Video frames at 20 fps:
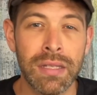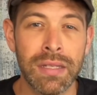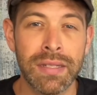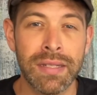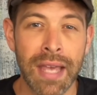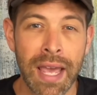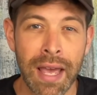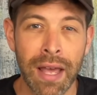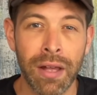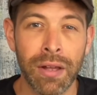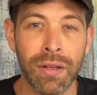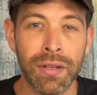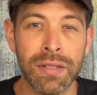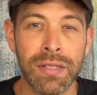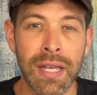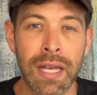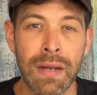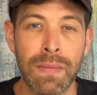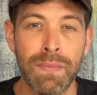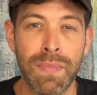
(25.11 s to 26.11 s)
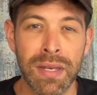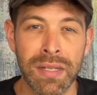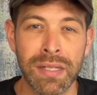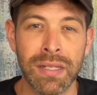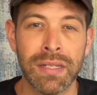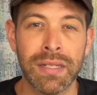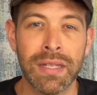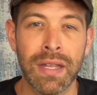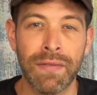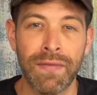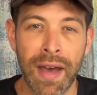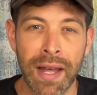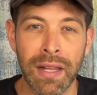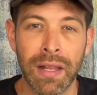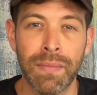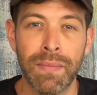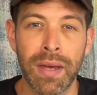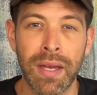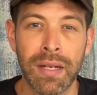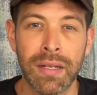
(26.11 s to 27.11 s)
sales and business
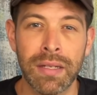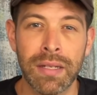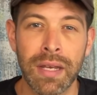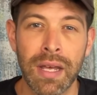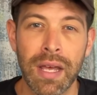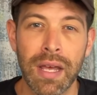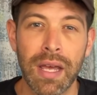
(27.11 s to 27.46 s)
development.